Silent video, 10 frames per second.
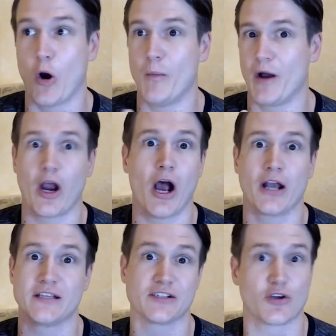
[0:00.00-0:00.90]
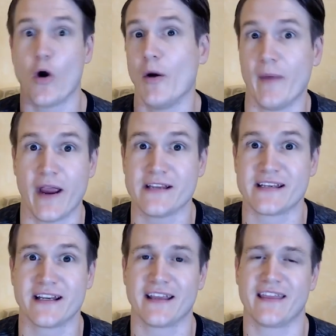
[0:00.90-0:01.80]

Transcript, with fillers: oh my God, he's so amazing.